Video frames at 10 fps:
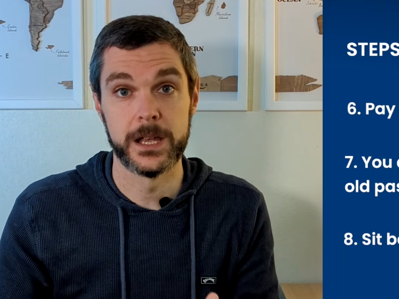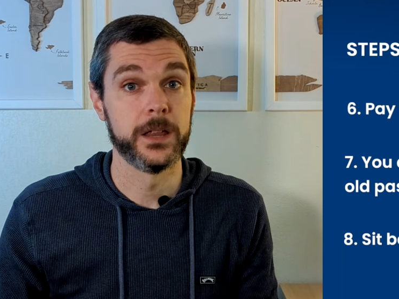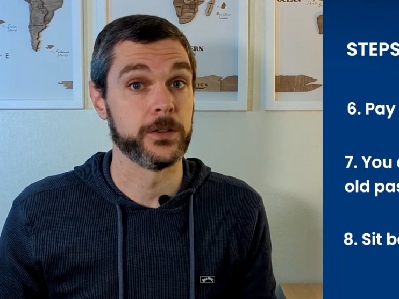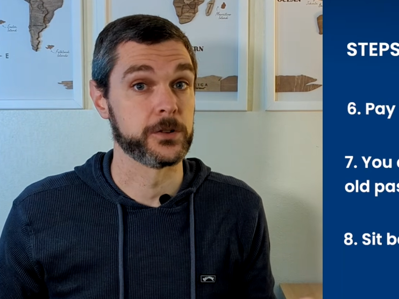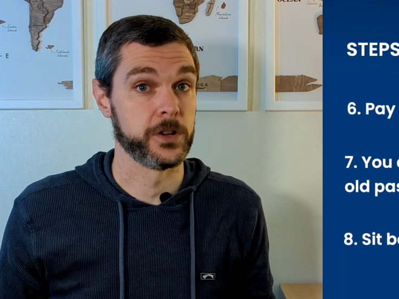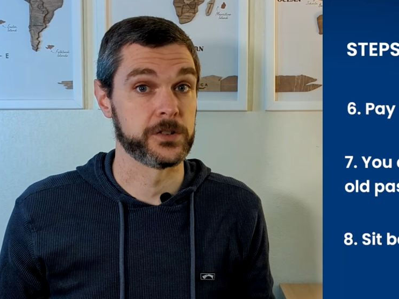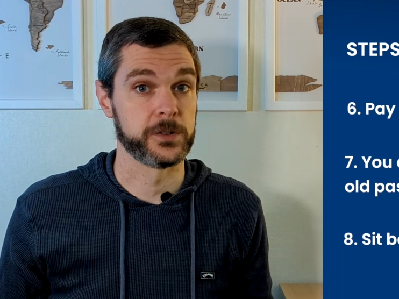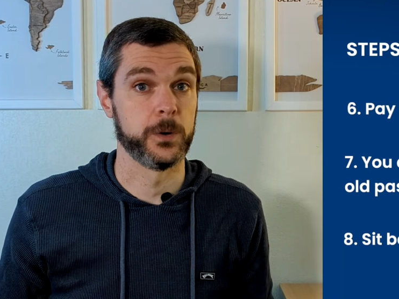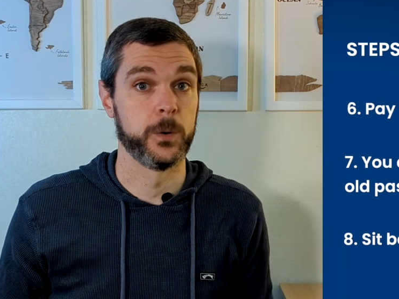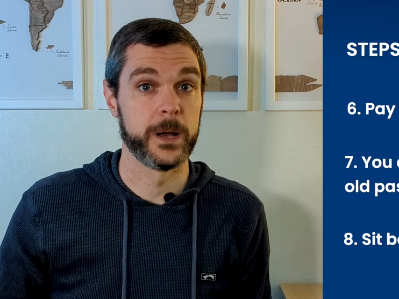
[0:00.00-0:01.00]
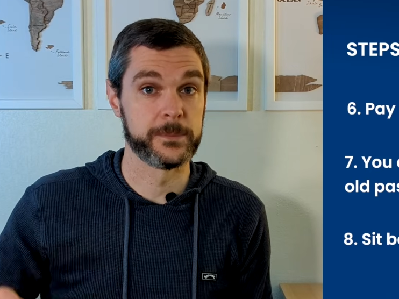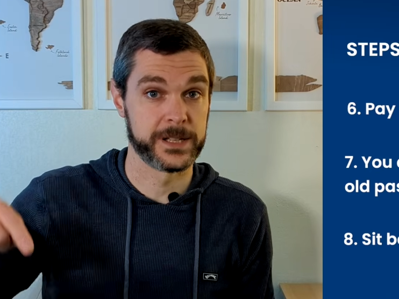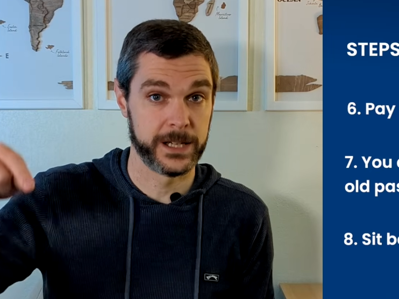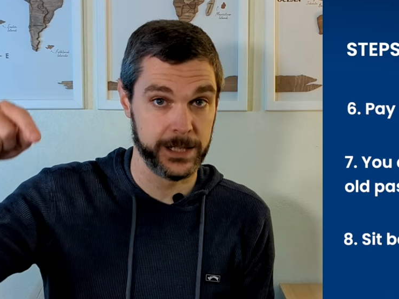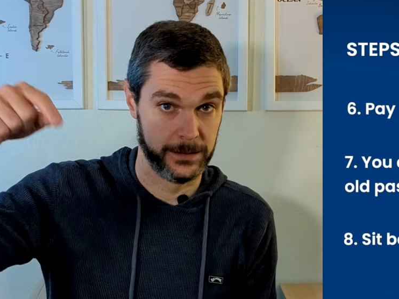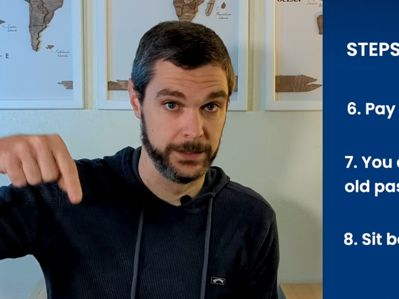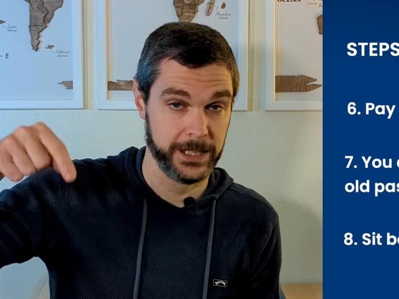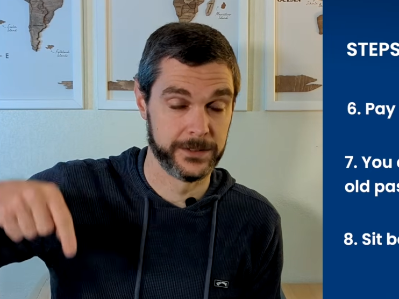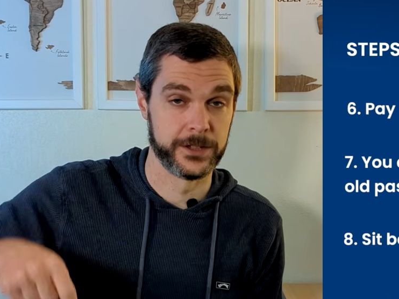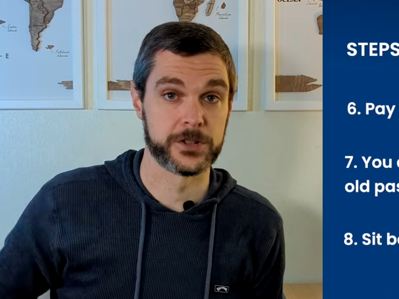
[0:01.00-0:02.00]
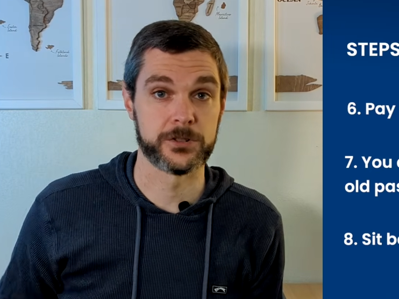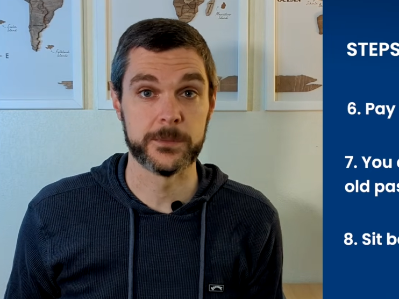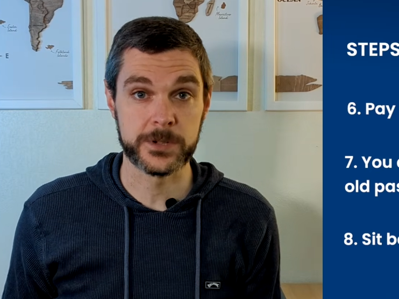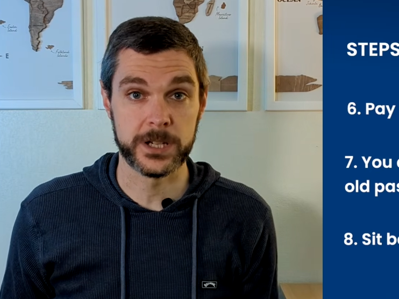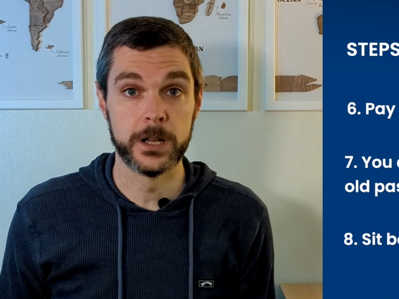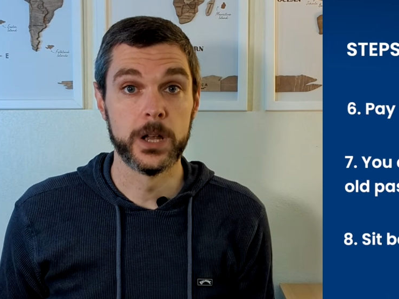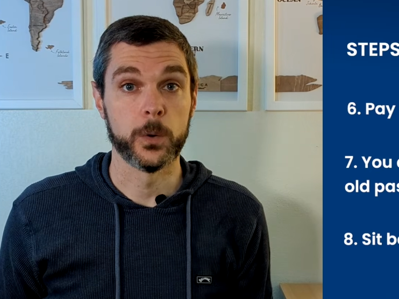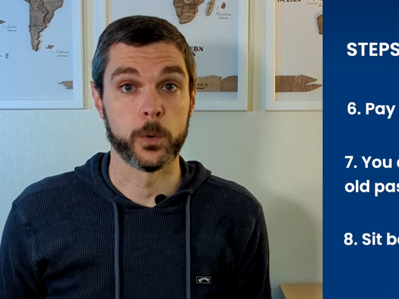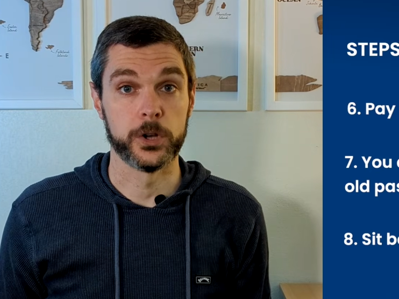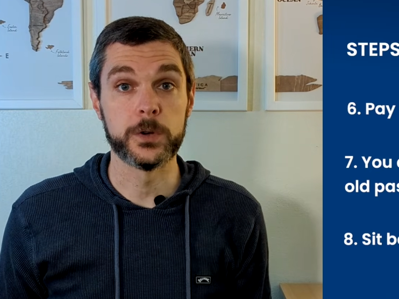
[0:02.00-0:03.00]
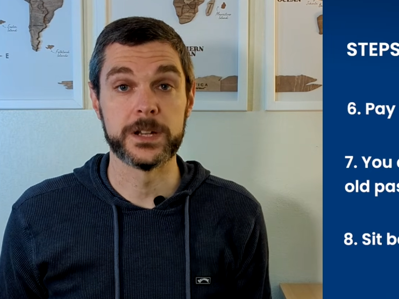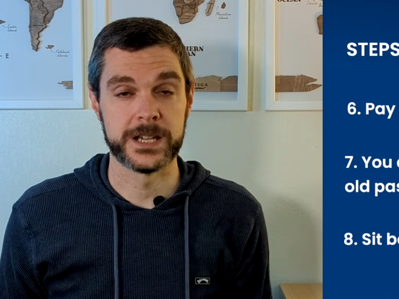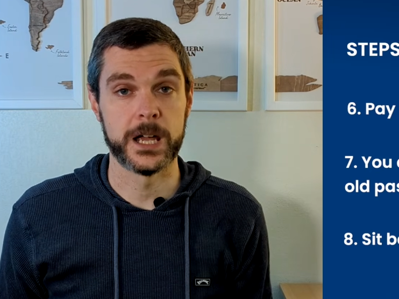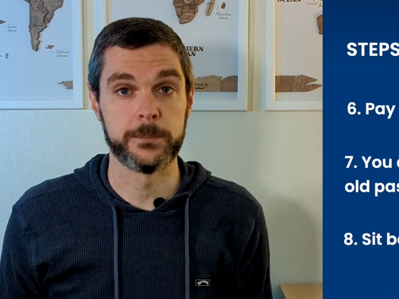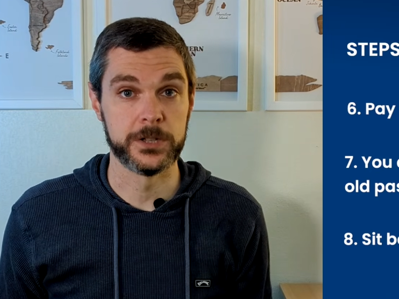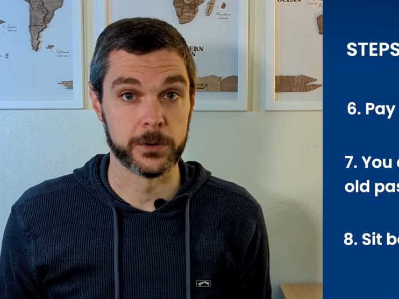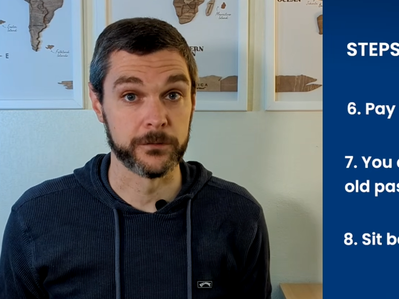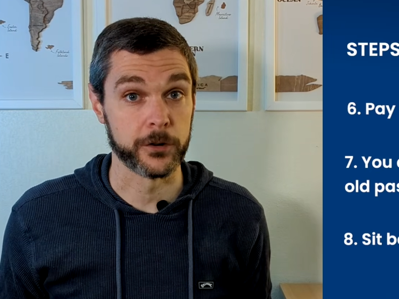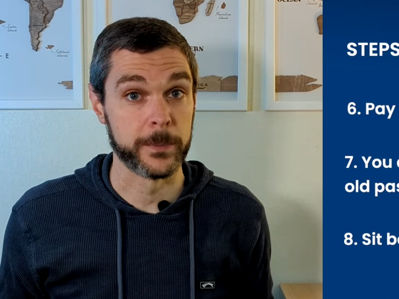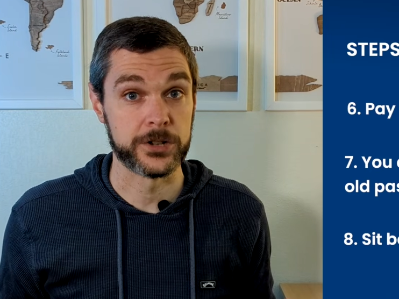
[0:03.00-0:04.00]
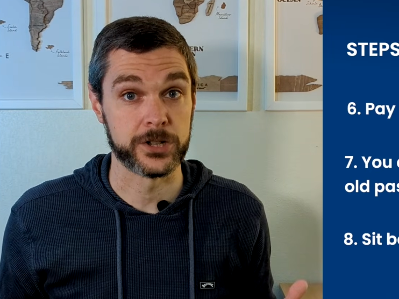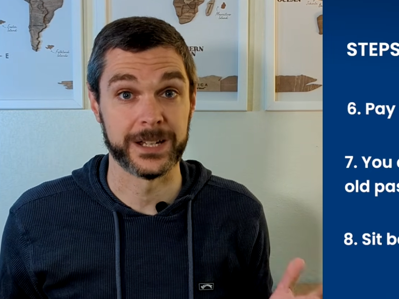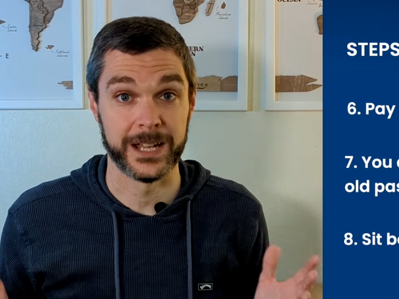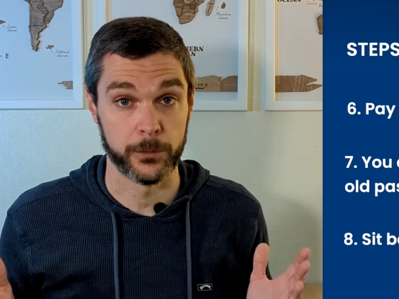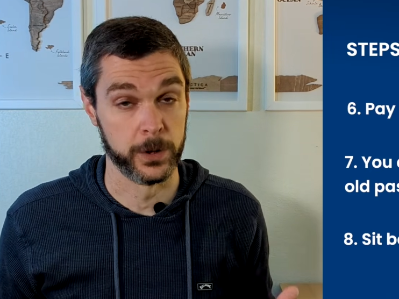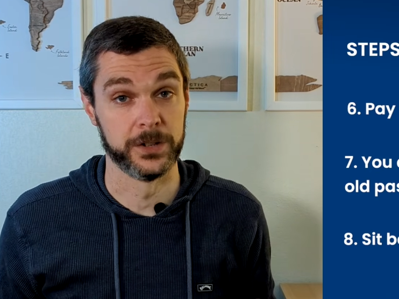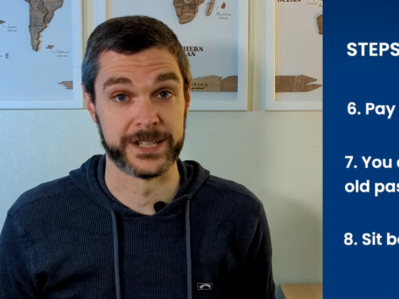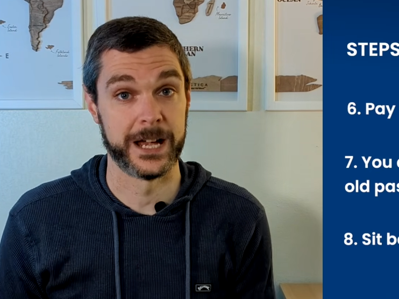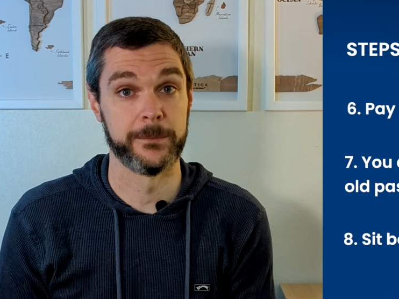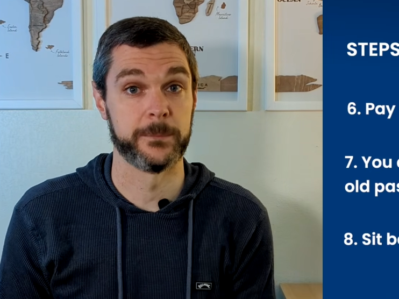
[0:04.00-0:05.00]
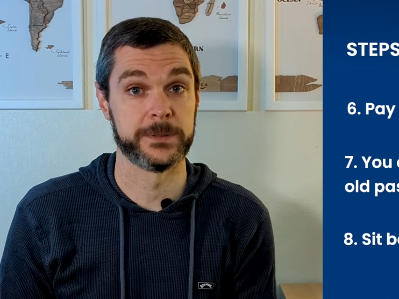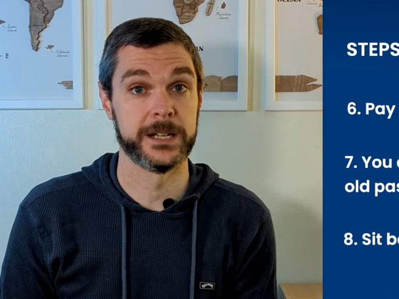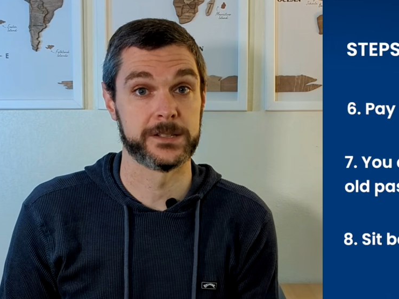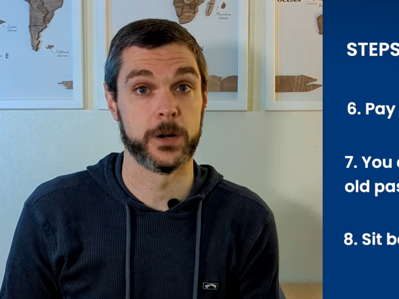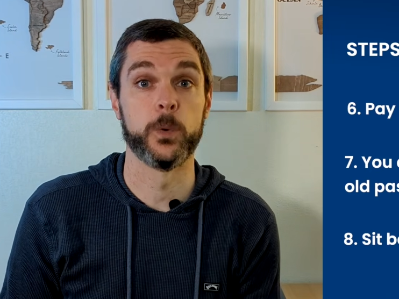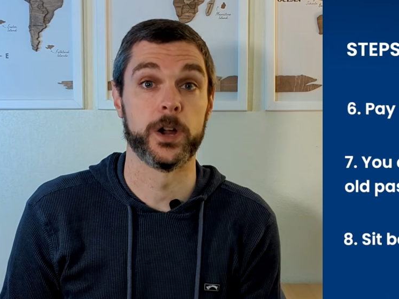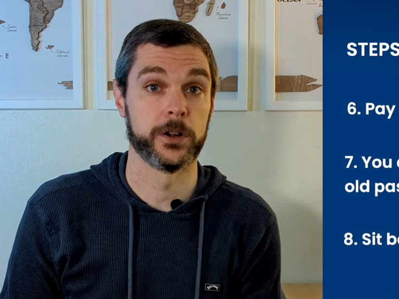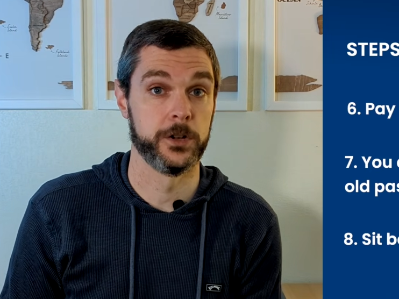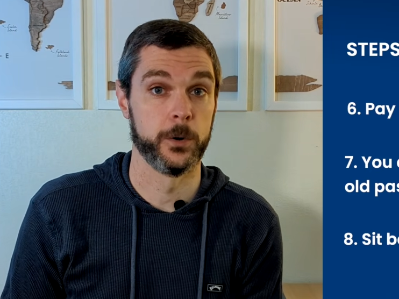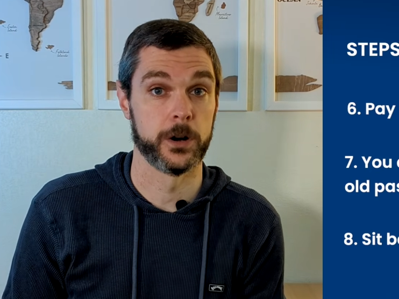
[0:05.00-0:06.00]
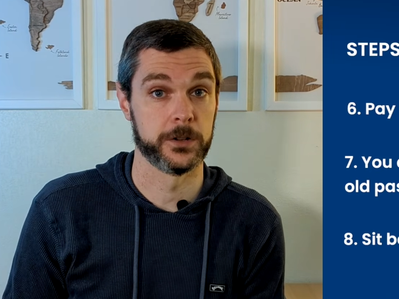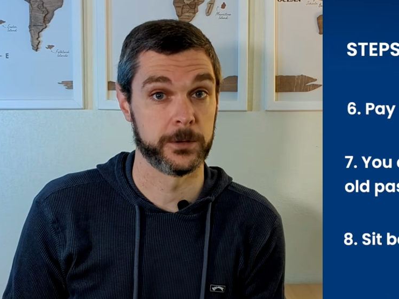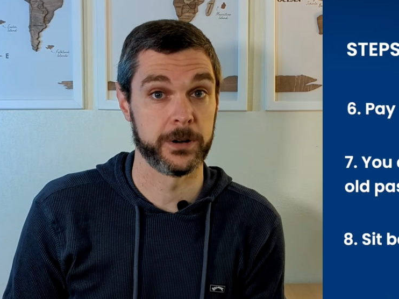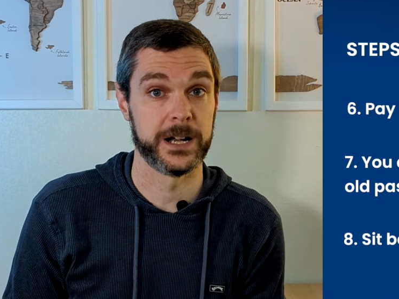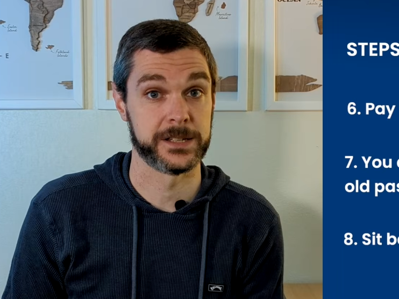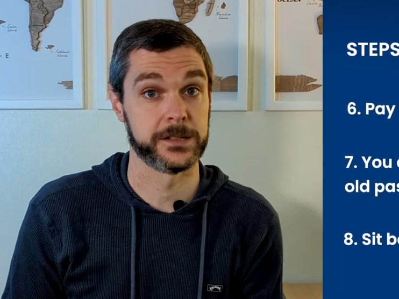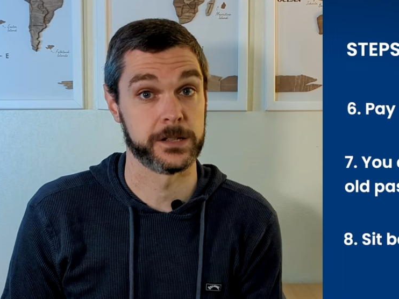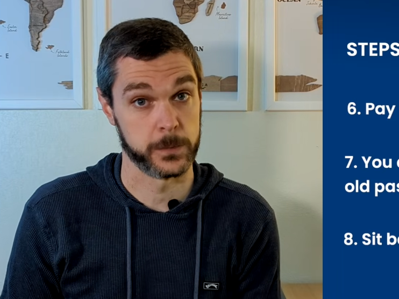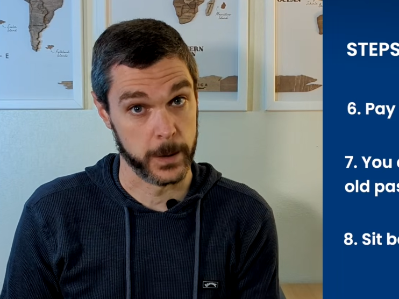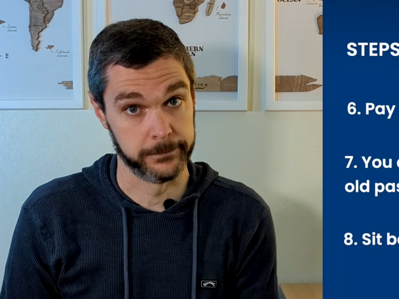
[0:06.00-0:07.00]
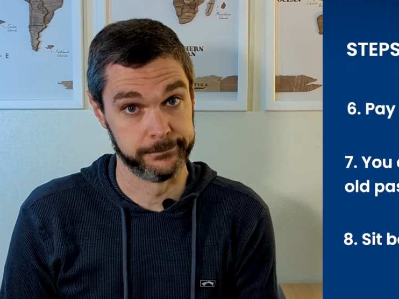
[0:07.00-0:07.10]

There's also a website, link in the description, where you can type in your information and get real-time updates on where you are in the process as well.